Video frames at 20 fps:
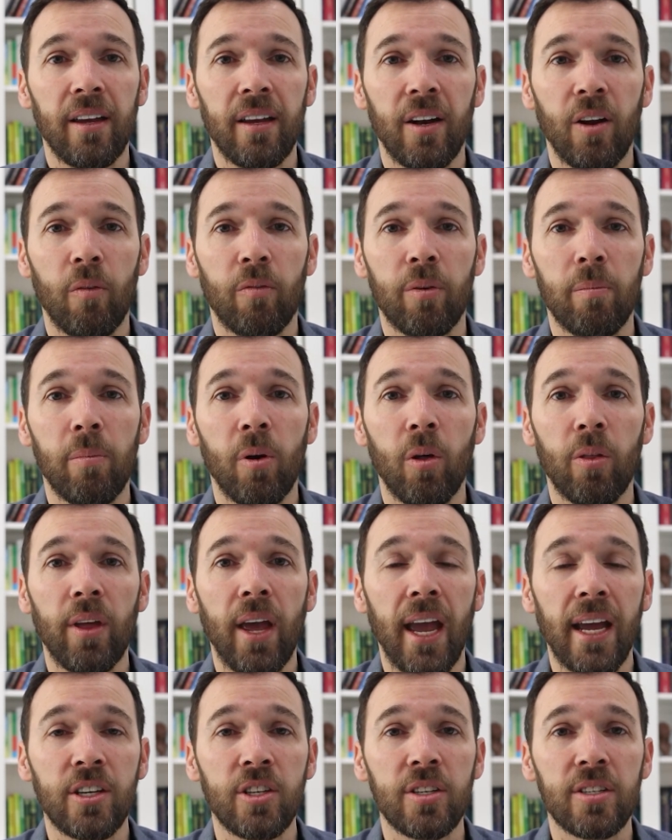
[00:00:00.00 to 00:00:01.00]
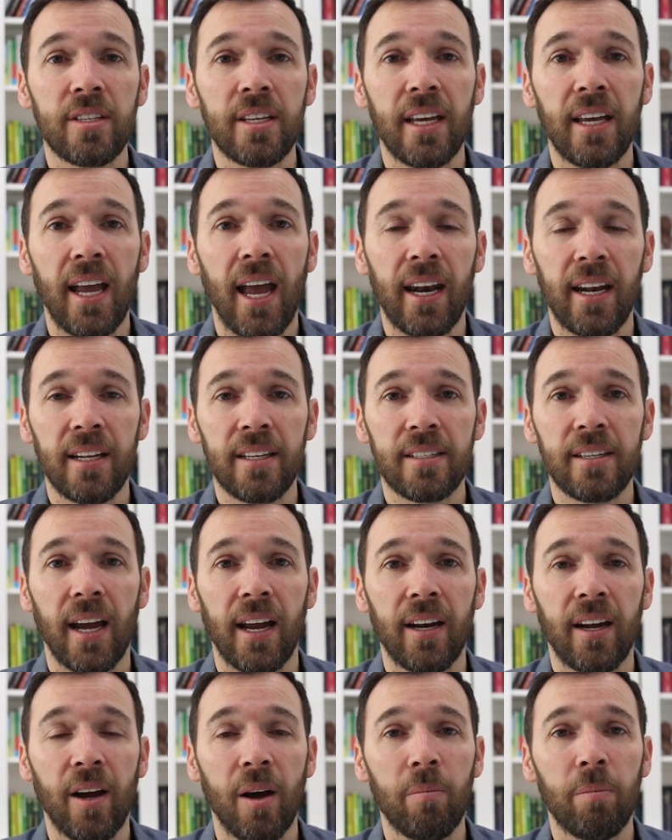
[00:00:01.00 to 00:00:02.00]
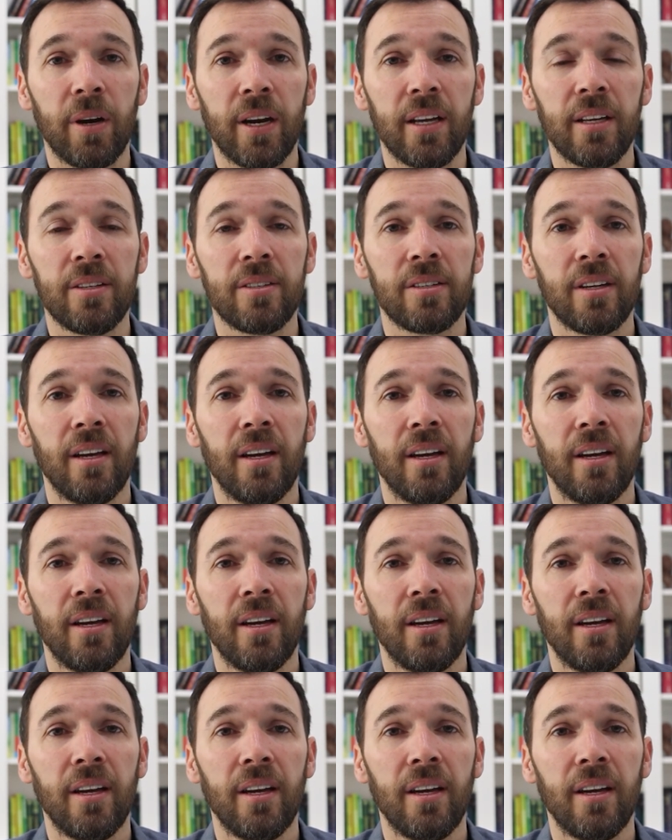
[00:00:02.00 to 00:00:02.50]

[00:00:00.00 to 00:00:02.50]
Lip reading: from both agency and inside companies.